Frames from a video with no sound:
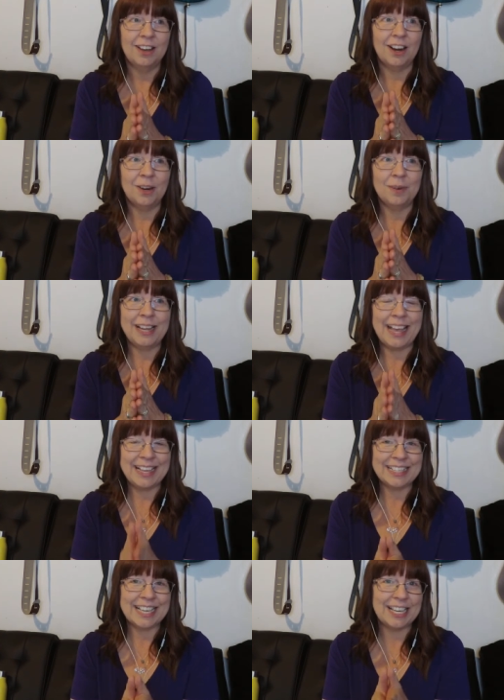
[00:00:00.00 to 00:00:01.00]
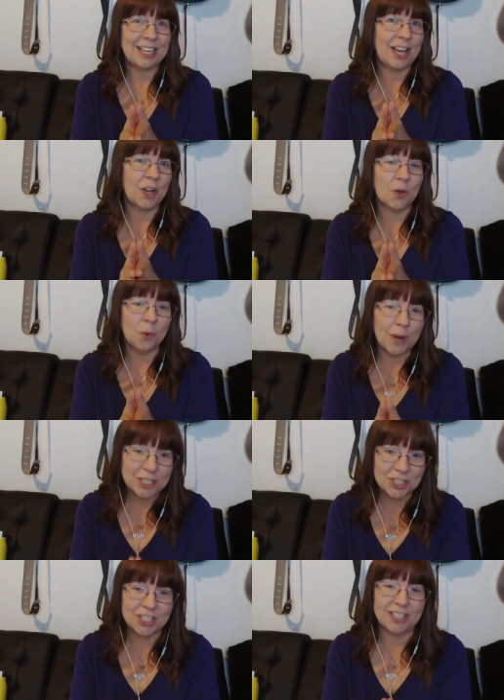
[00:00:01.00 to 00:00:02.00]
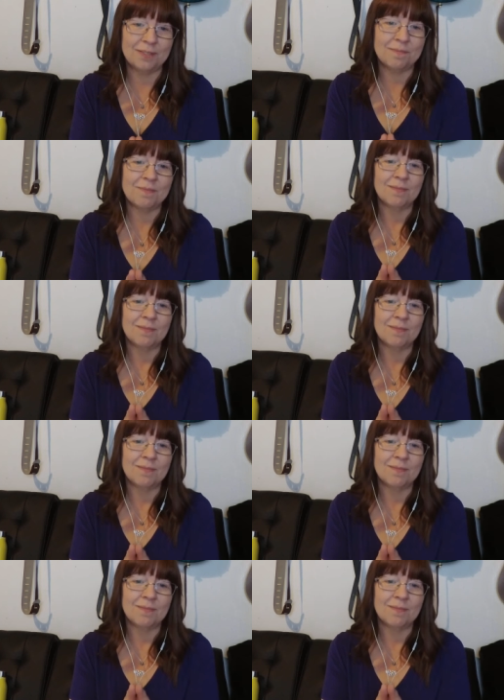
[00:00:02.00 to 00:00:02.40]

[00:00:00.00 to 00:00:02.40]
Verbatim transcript: are we asking a question